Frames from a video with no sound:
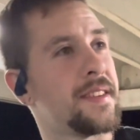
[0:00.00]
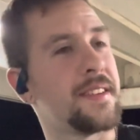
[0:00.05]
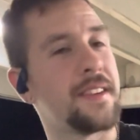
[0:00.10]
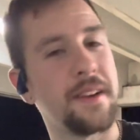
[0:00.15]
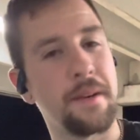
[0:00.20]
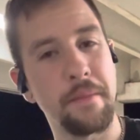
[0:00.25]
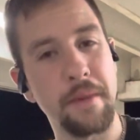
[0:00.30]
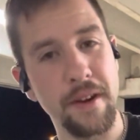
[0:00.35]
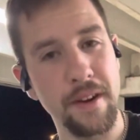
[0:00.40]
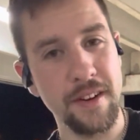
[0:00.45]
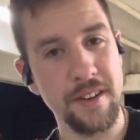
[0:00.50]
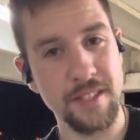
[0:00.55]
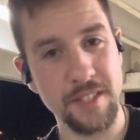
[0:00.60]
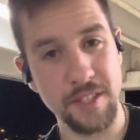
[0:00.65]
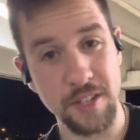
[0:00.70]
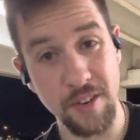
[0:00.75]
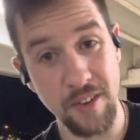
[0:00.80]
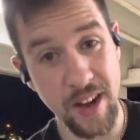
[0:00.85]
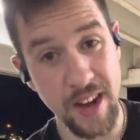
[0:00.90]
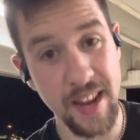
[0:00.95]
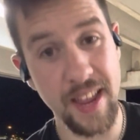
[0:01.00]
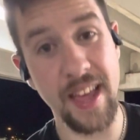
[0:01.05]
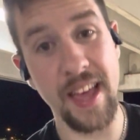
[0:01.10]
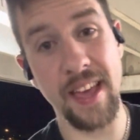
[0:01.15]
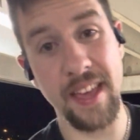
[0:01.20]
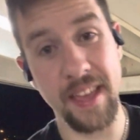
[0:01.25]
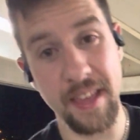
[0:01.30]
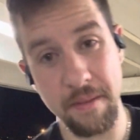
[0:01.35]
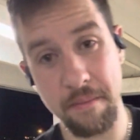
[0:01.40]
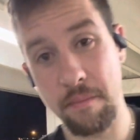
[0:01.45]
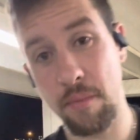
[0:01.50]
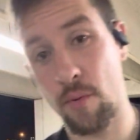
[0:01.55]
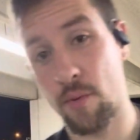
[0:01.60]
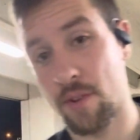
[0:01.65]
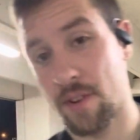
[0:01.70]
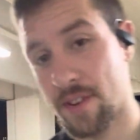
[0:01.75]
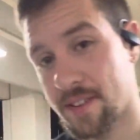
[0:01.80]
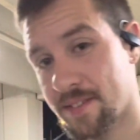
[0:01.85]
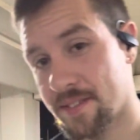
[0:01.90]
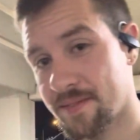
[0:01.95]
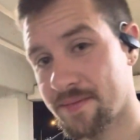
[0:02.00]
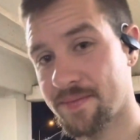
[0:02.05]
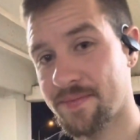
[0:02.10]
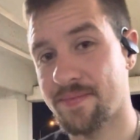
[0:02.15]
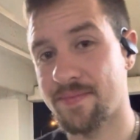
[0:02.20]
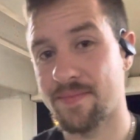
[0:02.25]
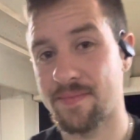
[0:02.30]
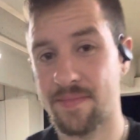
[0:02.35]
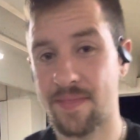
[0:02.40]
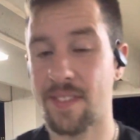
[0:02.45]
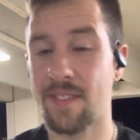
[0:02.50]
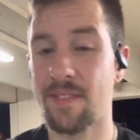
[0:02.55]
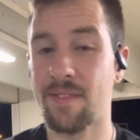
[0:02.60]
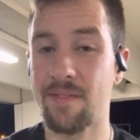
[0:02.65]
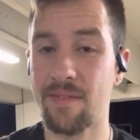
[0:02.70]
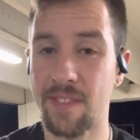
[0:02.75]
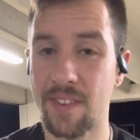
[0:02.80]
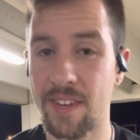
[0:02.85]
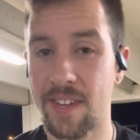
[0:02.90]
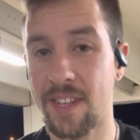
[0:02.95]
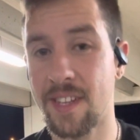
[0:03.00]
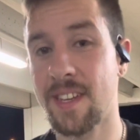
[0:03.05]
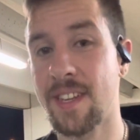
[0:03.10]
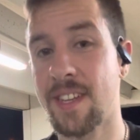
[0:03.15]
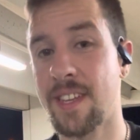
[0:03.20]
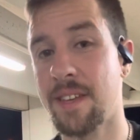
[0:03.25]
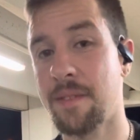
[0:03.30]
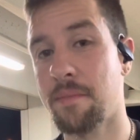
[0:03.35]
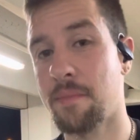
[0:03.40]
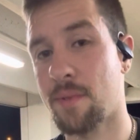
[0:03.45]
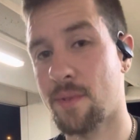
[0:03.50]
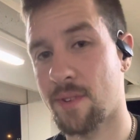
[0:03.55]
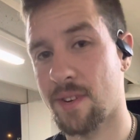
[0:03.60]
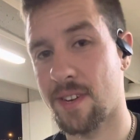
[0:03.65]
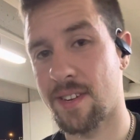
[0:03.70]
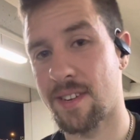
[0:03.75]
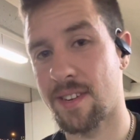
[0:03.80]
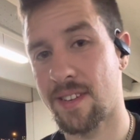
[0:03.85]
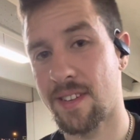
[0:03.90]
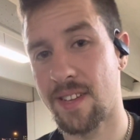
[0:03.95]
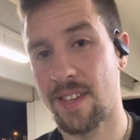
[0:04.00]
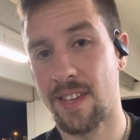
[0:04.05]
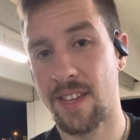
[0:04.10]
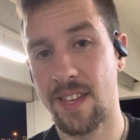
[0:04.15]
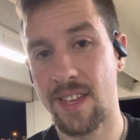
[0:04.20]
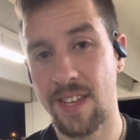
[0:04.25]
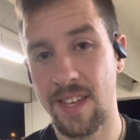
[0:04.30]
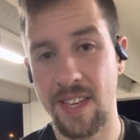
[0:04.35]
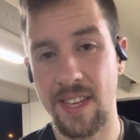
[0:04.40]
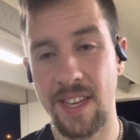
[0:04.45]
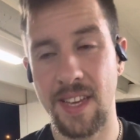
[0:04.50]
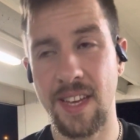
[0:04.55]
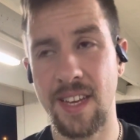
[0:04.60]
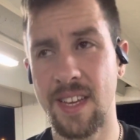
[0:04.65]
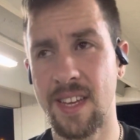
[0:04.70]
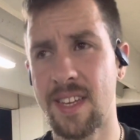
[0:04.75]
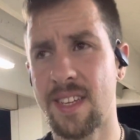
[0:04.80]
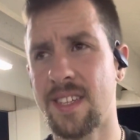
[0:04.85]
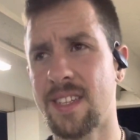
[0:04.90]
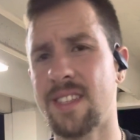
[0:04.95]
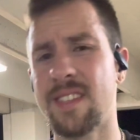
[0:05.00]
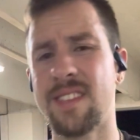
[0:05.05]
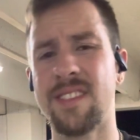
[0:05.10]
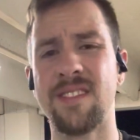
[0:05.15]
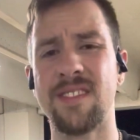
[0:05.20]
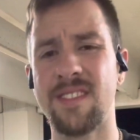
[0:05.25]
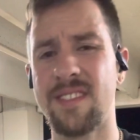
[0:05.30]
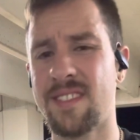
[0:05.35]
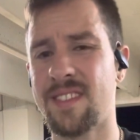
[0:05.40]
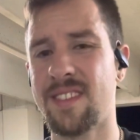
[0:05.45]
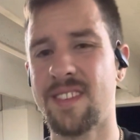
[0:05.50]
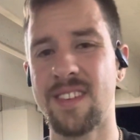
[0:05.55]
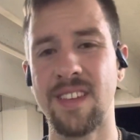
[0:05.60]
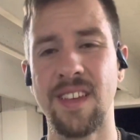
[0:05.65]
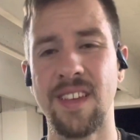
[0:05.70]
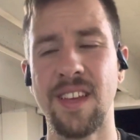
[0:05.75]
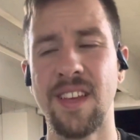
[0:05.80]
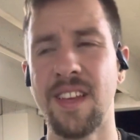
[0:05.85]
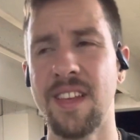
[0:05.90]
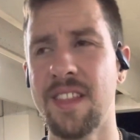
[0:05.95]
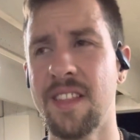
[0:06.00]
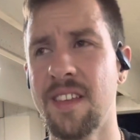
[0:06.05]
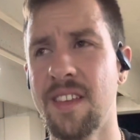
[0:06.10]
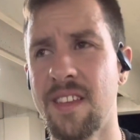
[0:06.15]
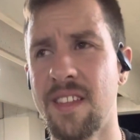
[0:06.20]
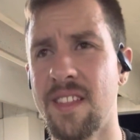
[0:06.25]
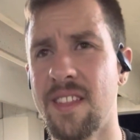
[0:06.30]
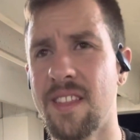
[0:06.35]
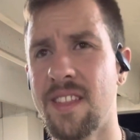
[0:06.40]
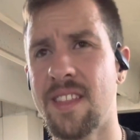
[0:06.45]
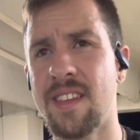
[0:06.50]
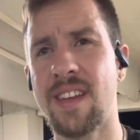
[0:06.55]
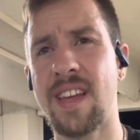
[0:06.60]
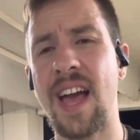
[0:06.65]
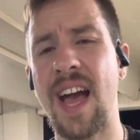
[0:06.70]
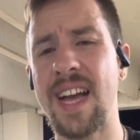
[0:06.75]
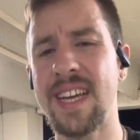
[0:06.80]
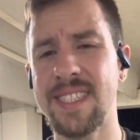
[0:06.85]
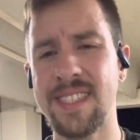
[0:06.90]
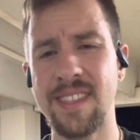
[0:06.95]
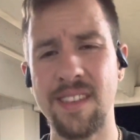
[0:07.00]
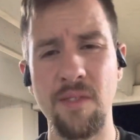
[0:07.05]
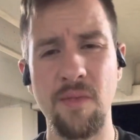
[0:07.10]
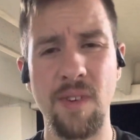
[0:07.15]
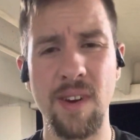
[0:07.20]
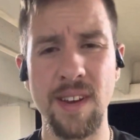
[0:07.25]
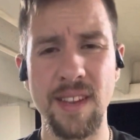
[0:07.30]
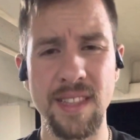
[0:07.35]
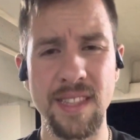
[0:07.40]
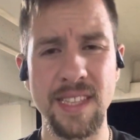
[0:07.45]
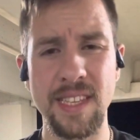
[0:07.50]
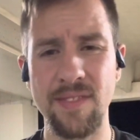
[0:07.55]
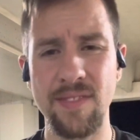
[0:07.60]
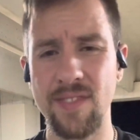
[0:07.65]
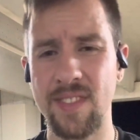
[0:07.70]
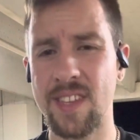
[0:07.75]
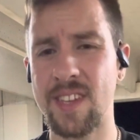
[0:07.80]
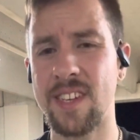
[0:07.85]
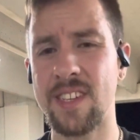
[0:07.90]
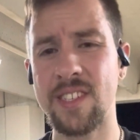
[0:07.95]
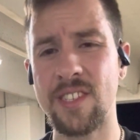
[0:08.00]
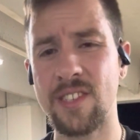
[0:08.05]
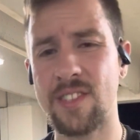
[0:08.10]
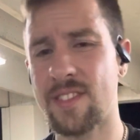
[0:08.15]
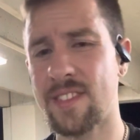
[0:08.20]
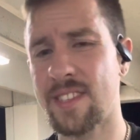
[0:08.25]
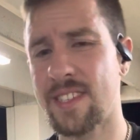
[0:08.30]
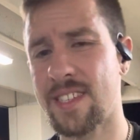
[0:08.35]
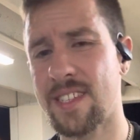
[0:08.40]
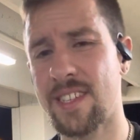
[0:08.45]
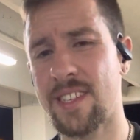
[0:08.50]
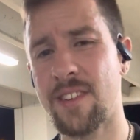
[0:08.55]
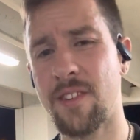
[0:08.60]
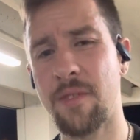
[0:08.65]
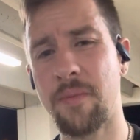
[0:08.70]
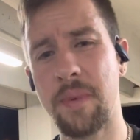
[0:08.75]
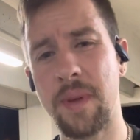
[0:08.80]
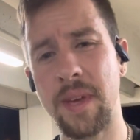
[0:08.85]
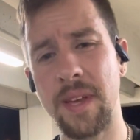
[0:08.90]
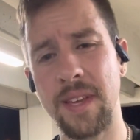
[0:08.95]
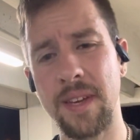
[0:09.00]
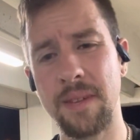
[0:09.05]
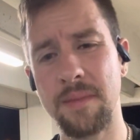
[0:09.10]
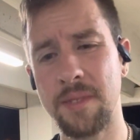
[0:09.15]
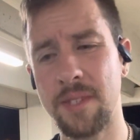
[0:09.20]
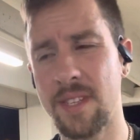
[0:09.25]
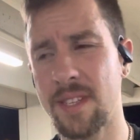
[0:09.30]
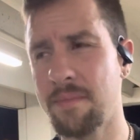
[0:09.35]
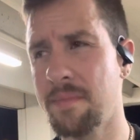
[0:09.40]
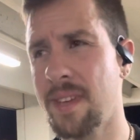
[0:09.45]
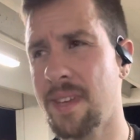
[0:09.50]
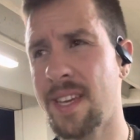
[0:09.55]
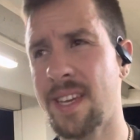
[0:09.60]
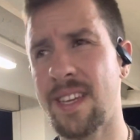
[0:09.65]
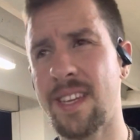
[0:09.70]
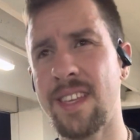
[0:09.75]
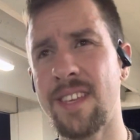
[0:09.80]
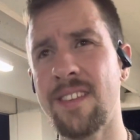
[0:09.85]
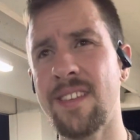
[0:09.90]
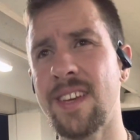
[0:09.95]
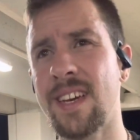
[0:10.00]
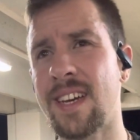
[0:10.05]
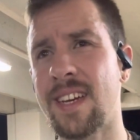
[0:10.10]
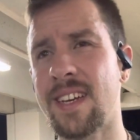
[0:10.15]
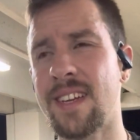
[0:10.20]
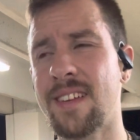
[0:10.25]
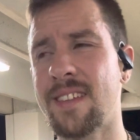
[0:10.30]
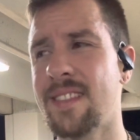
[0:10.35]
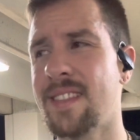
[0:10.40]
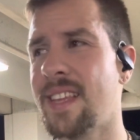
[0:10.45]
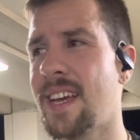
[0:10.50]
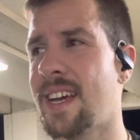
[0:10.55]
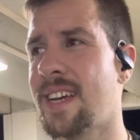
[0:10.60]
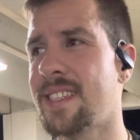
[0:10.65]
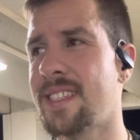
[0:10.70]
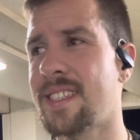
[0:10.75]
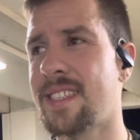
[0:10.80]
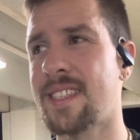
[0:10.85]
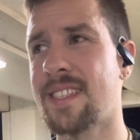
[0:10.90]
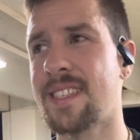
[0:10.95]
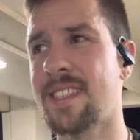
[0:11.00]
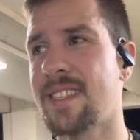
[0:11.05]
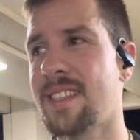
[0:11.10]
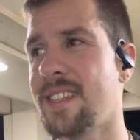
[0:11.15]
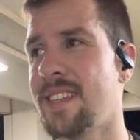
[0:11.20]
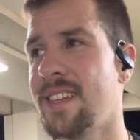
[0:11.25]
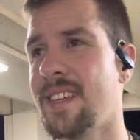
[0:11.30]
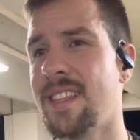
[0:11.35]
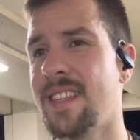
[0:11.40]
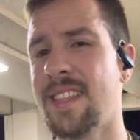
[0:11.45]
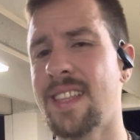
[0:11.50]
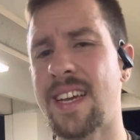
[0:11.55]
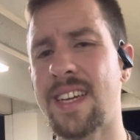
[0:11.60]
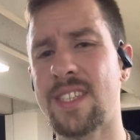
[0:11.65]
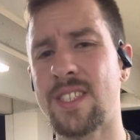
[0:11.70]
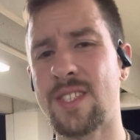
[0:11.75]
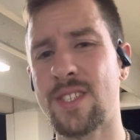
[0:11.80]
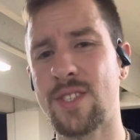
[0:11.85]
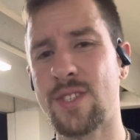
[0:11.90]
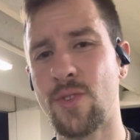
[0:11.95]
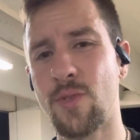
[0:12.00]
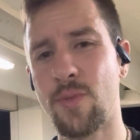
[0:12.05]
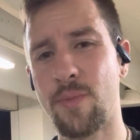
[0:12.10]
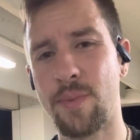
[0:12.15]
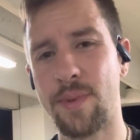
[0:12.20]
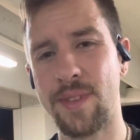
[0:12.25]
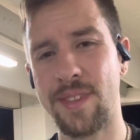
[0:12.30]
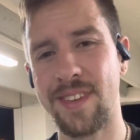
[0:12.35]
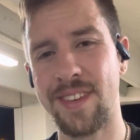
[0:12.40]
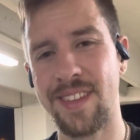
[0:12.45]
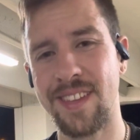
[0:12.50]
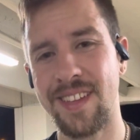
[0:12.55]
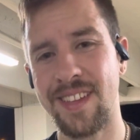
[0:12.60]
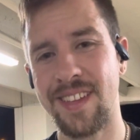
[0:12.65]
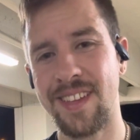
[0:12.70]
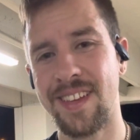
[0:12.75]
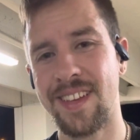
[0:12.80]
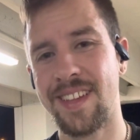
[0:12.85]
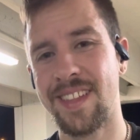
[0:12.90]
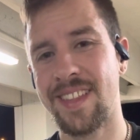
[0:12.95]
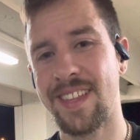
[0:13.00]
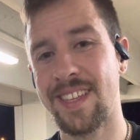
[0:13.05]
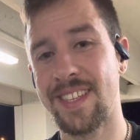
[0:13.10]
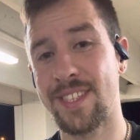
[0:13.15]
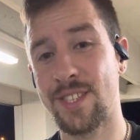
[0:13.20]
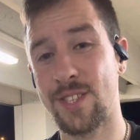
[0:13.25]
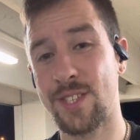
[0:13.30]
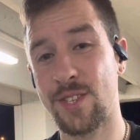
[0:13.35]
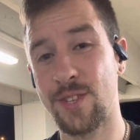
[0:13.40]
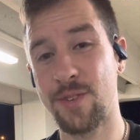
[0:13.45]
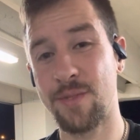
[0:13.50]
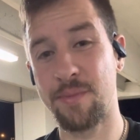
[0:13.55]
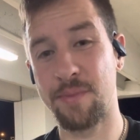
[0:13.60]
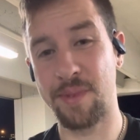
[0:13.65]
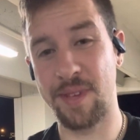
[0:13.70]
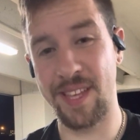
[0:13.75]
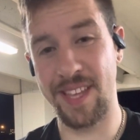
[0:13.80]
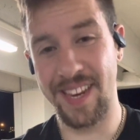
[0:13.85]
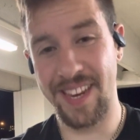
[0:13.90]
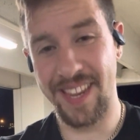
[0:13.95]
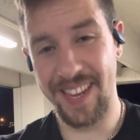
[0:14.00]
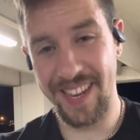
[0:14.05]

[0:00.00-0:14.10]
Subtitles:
America's great at importing. Very good at importing. And the guys that want to leave the country to go pick up shit, man, that's stupid. That's stupid.